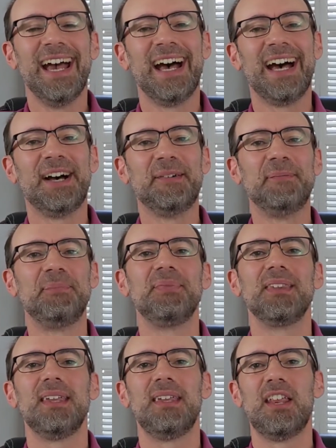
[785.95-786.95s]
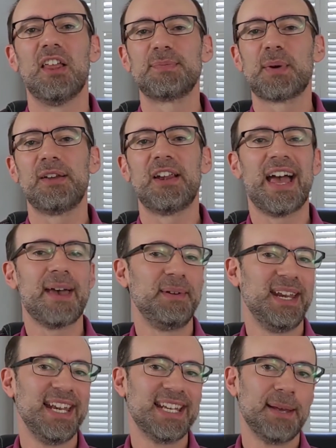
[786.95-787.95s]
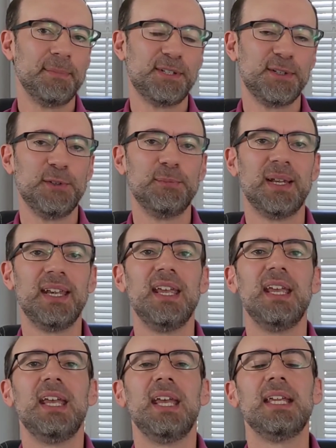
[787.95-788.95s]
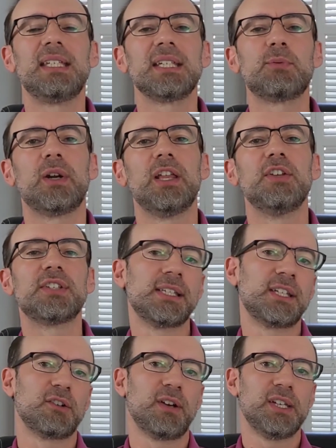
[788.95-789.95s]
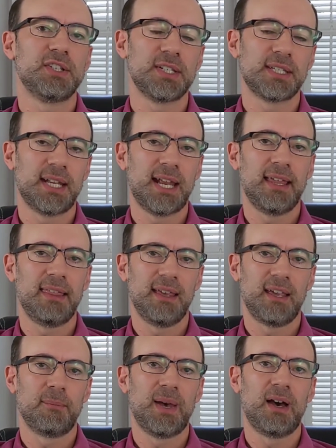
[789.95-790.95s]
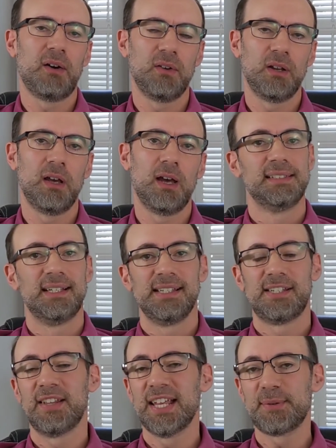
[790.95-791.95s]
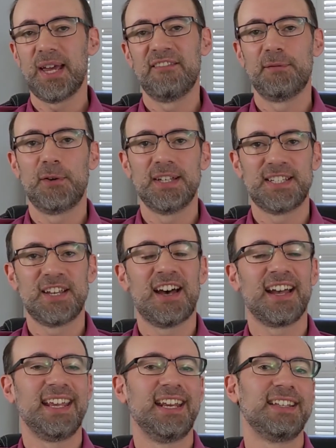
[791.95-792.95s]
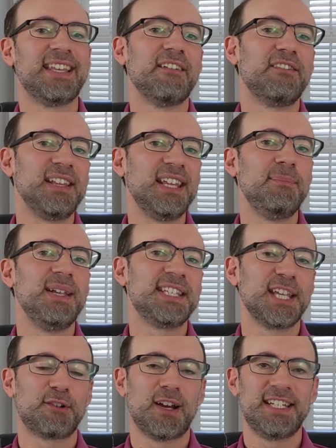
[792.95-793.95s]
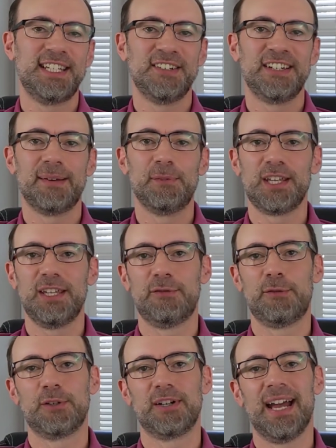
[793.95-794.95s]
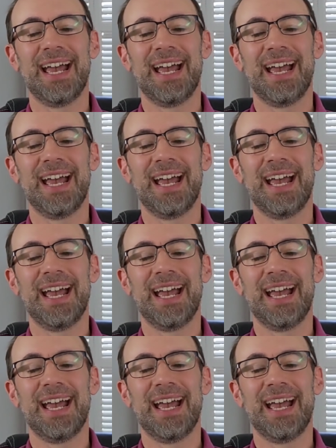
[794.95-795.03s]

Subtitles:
It's probably not happening anytime soon, but it's just one of those considerations that I think about. So that's why I have Boeing stock, and it definitely meets the criteria I'm looking for.